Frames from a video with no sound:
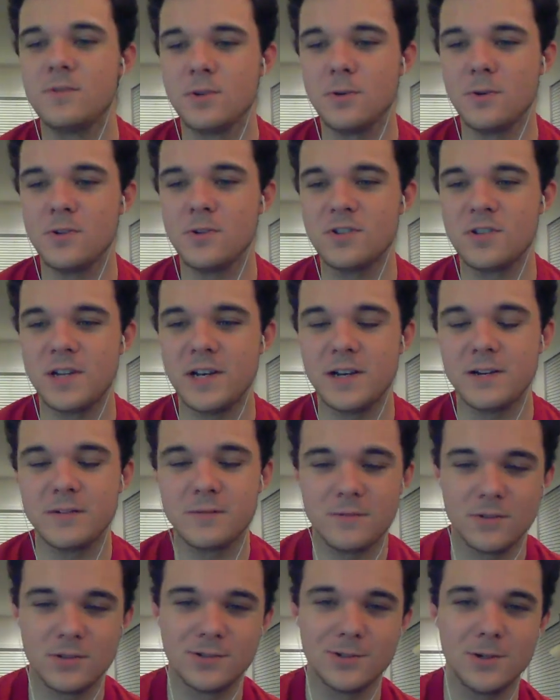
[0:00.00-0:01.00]

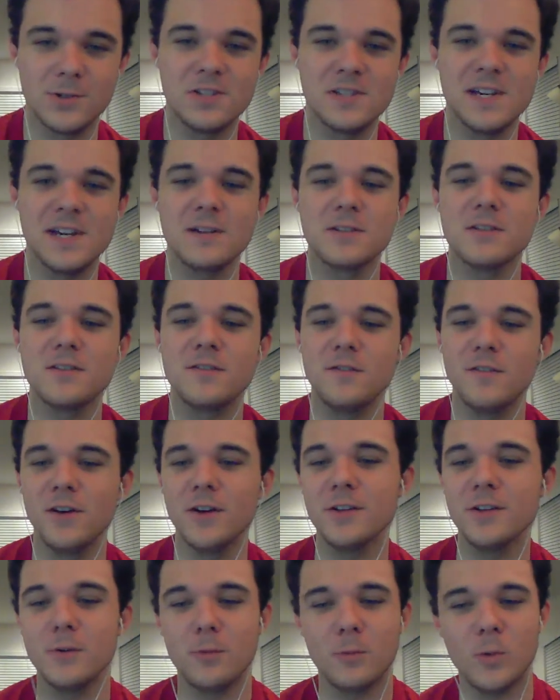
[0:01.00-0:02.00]
Georgetown. Georgetown's
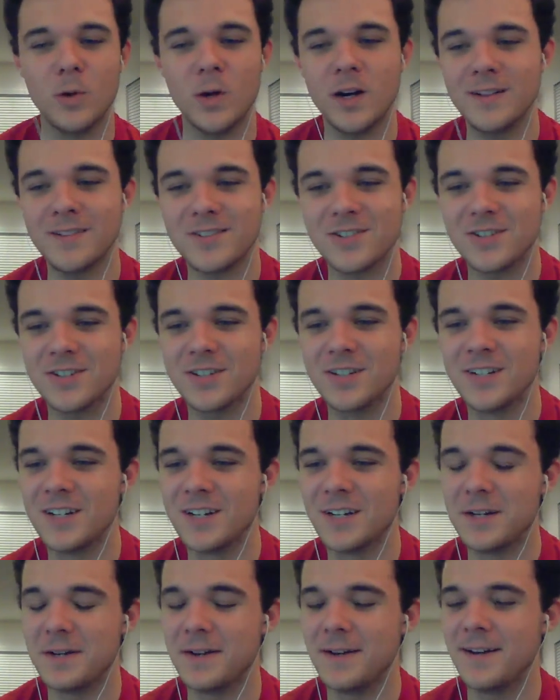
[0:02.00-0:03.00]
fun to watch.
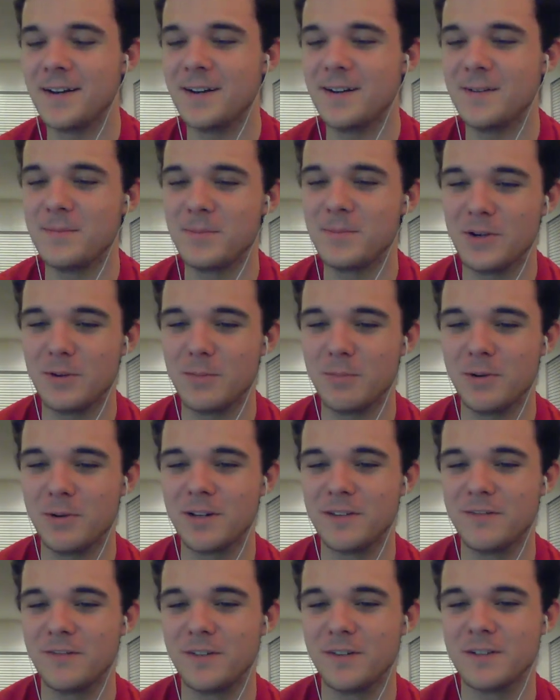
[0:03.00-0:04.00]
They're a
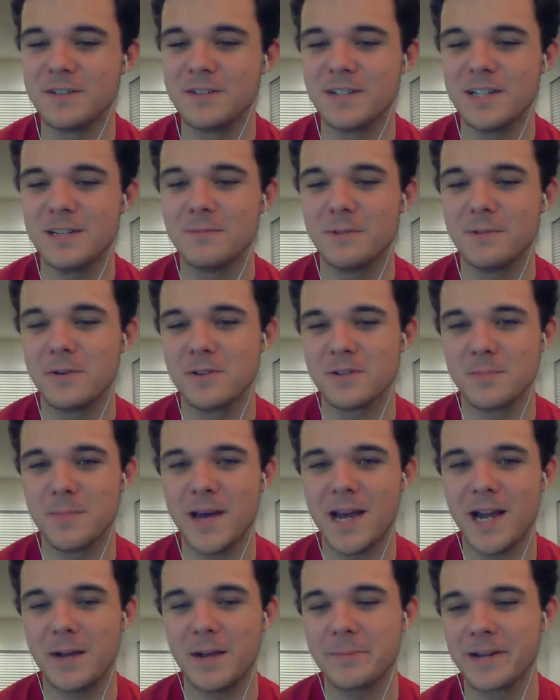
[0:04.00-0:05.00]
pretty fun team. Of course,
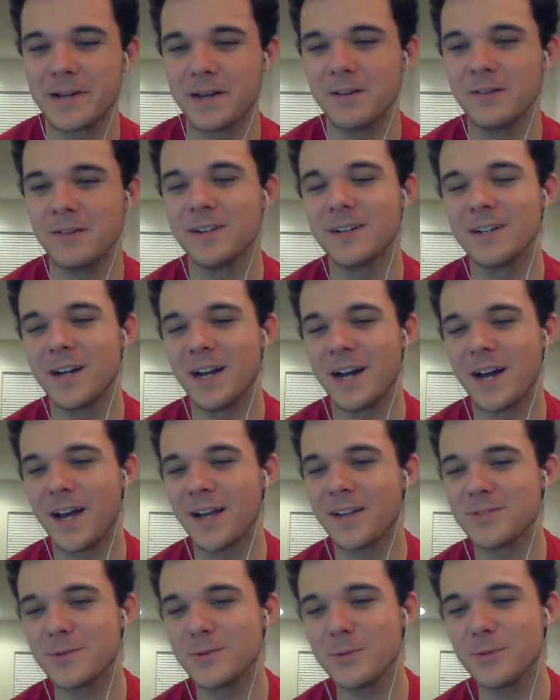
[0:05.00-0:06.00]
Mac McClung,
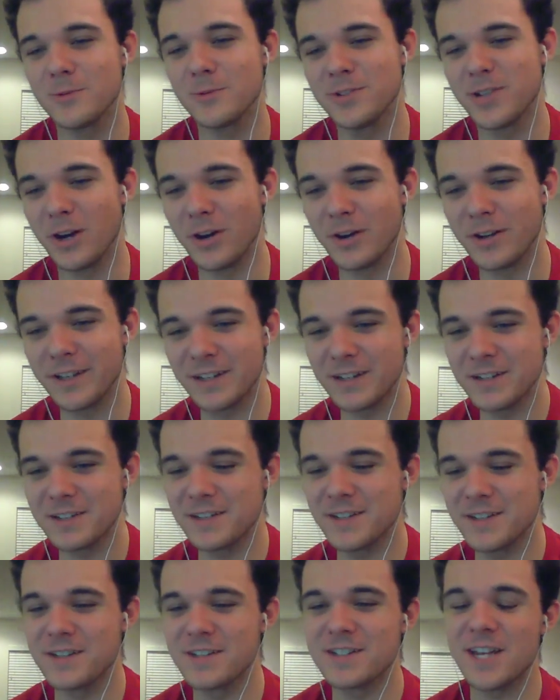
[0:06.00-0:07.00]
high school dunking
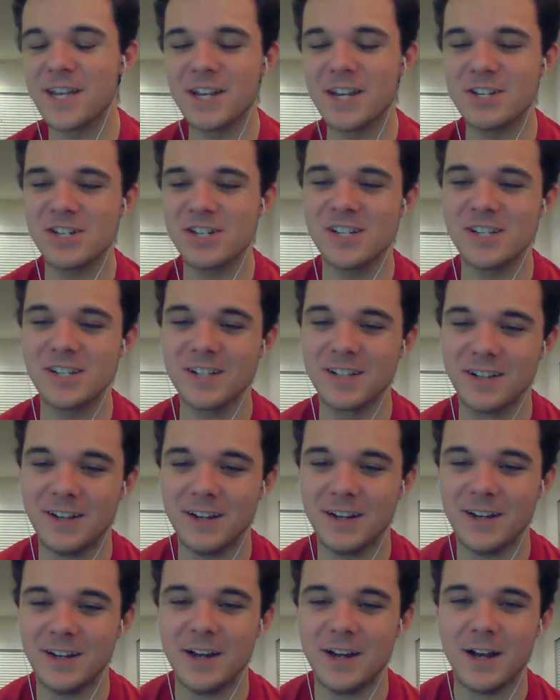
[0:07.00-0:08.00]
sensation.
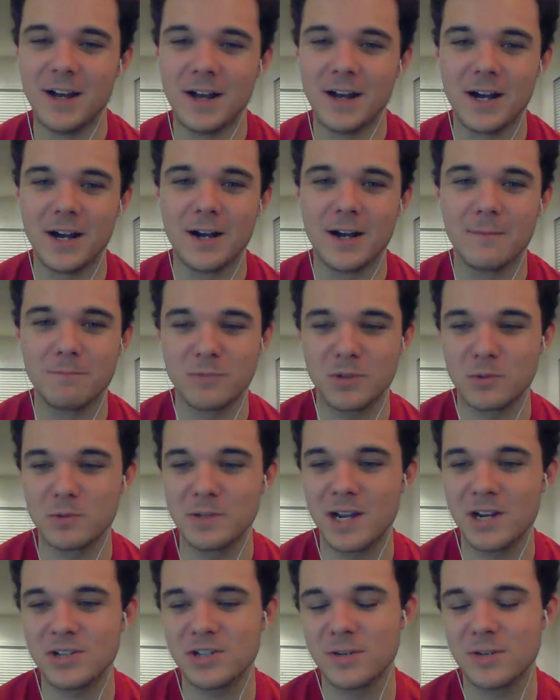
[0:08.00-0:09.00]
He's
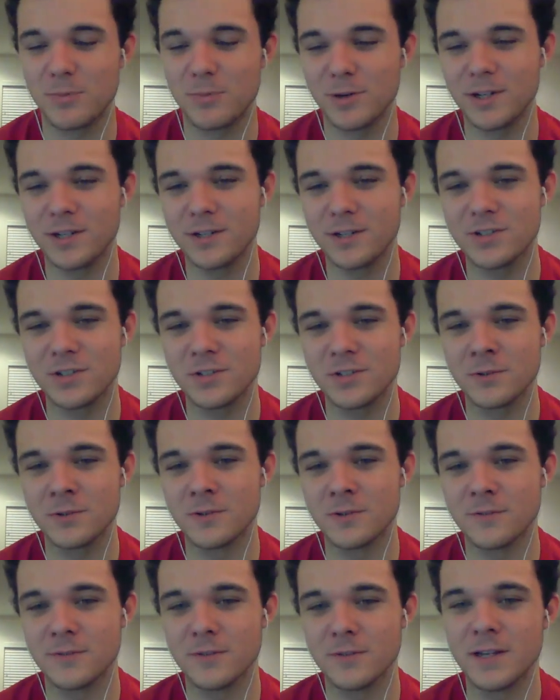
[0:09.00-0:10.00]
actually a pretty good
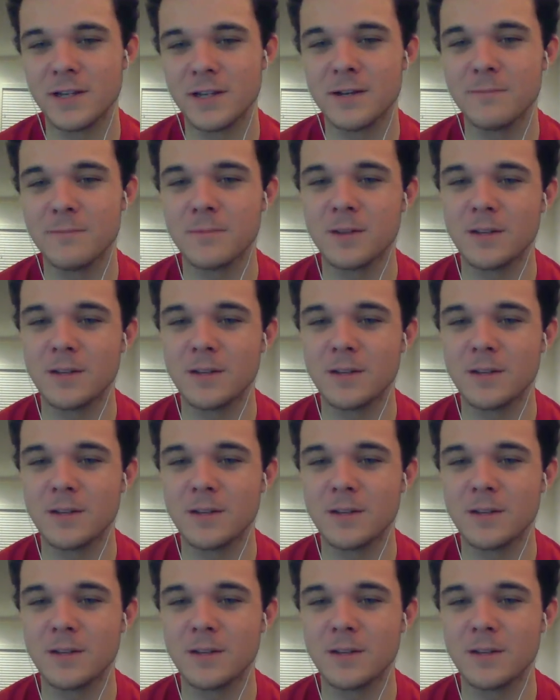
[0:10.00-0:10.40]
shooter for them.